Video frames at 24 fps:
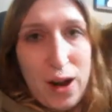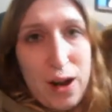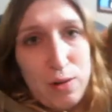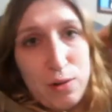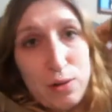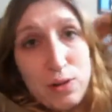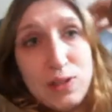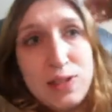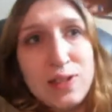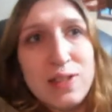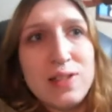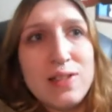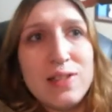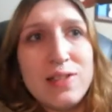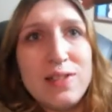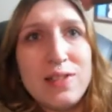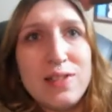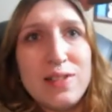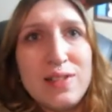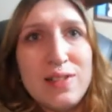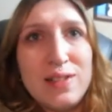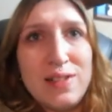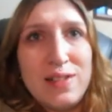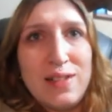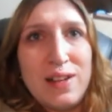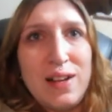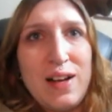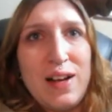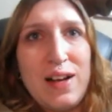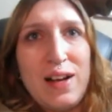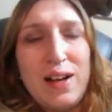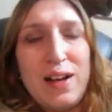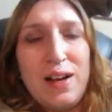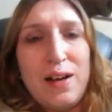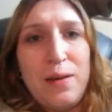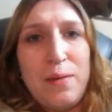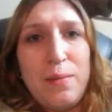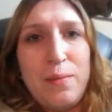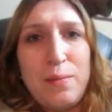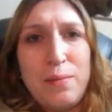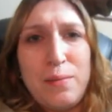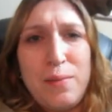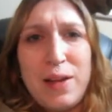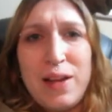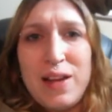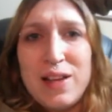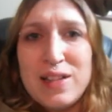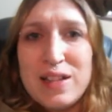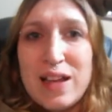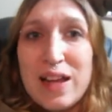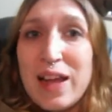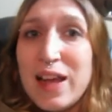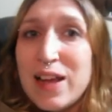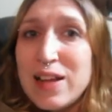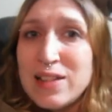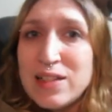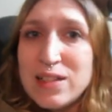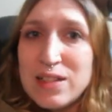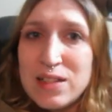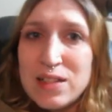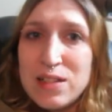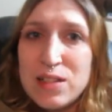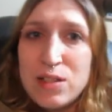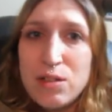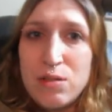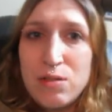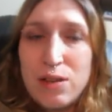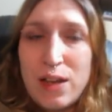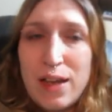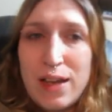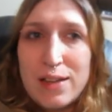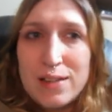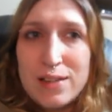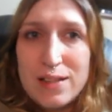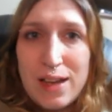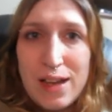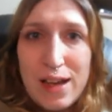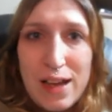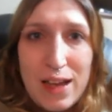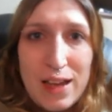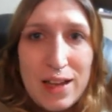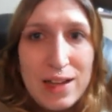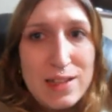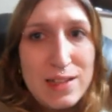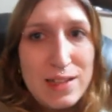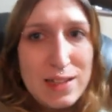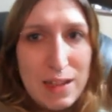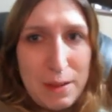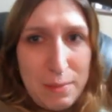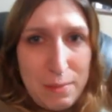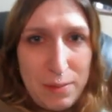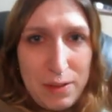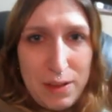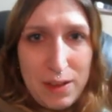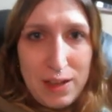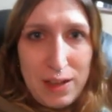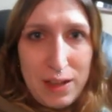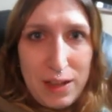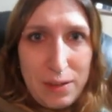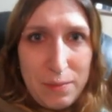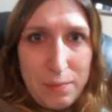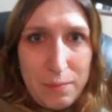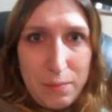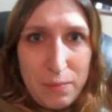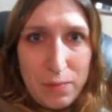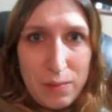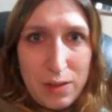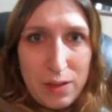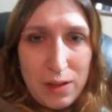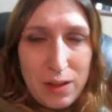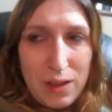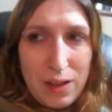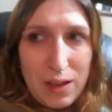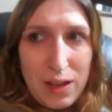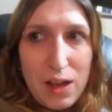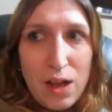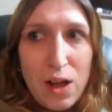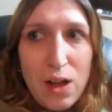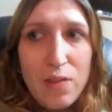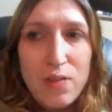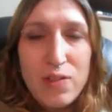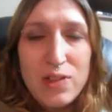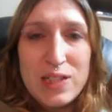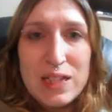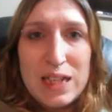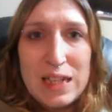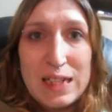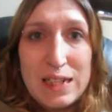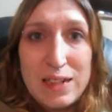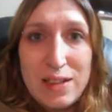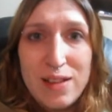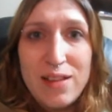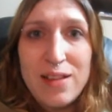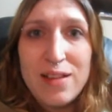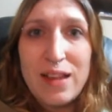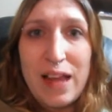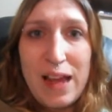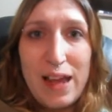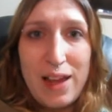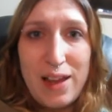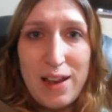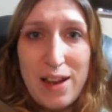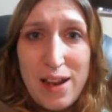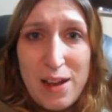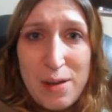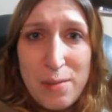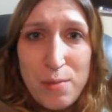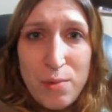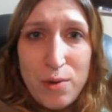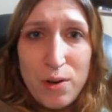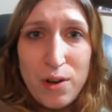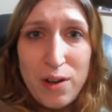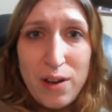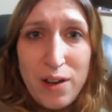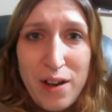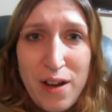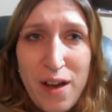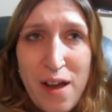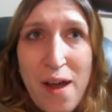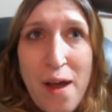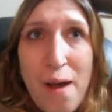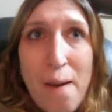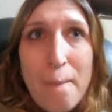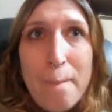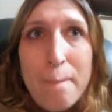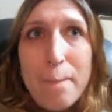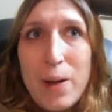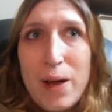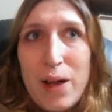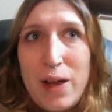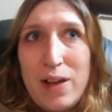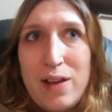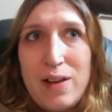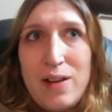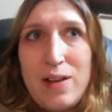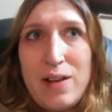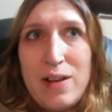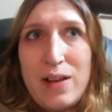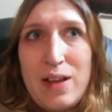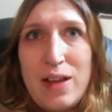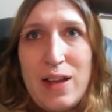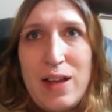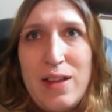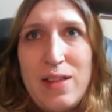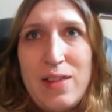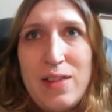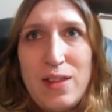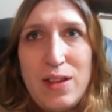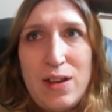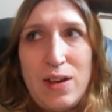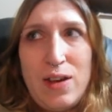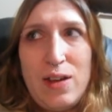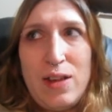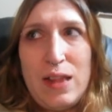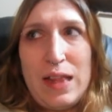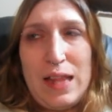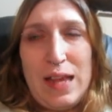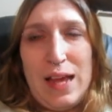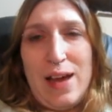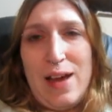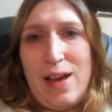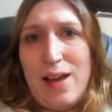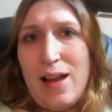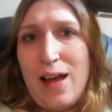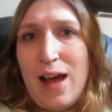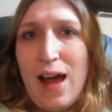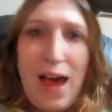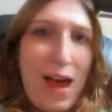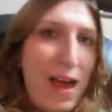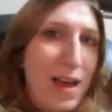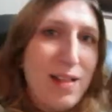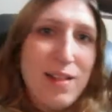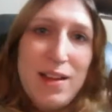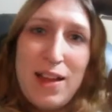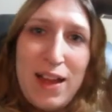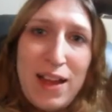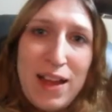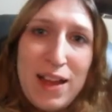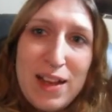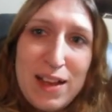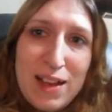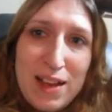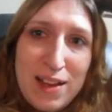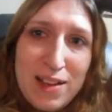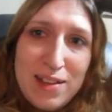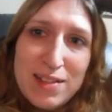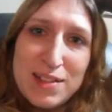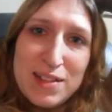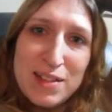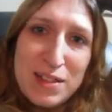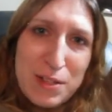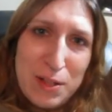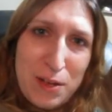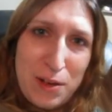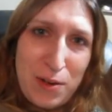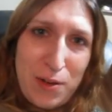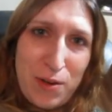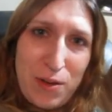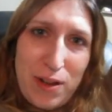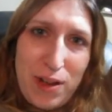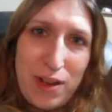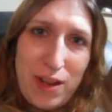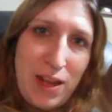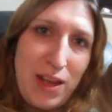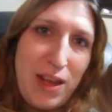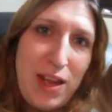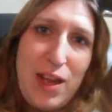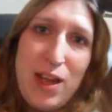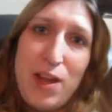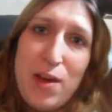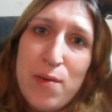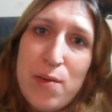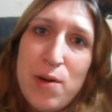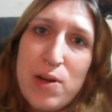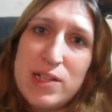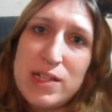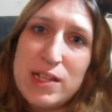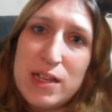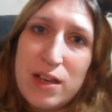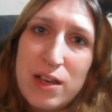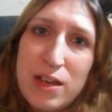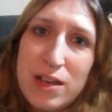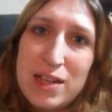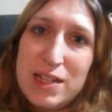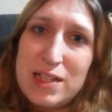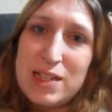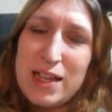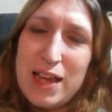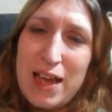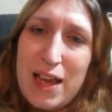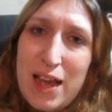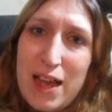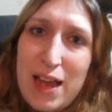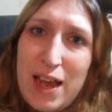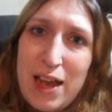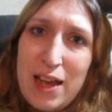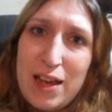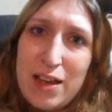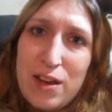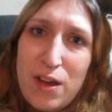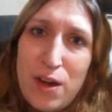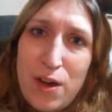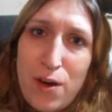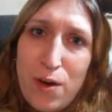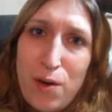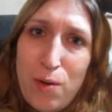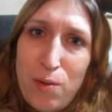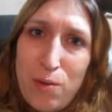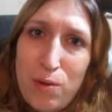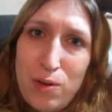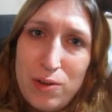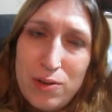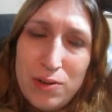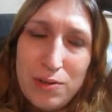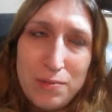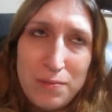hours, because I guess as soon as I accepted it, he all of a sudden didn't like it anymore, but he thought that I liked it, so he wasn't gonna say no.